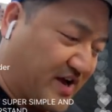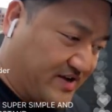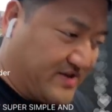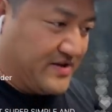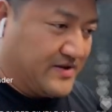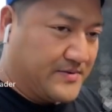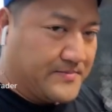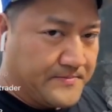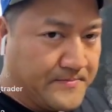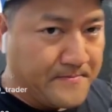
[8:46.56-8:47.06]

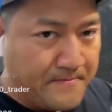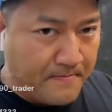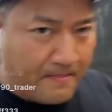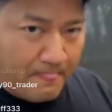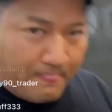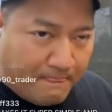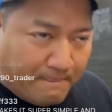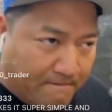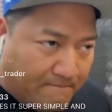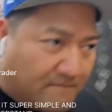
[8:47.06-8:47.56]
check,
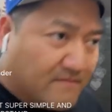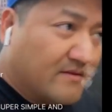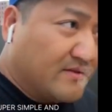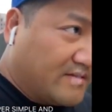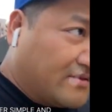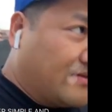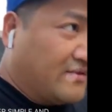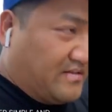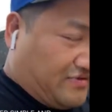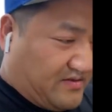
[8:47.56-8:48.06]

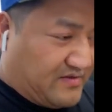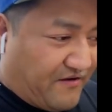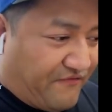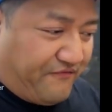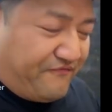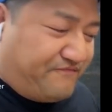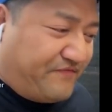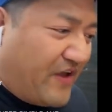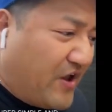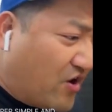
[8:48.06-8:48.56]

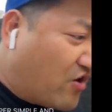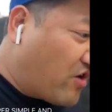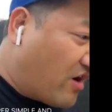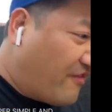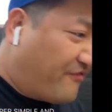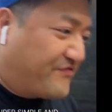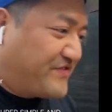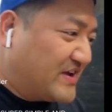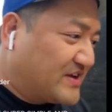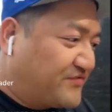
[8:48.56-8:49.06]
the
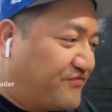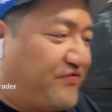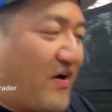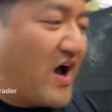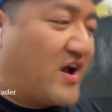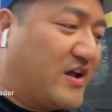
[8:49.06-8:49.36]
fear of just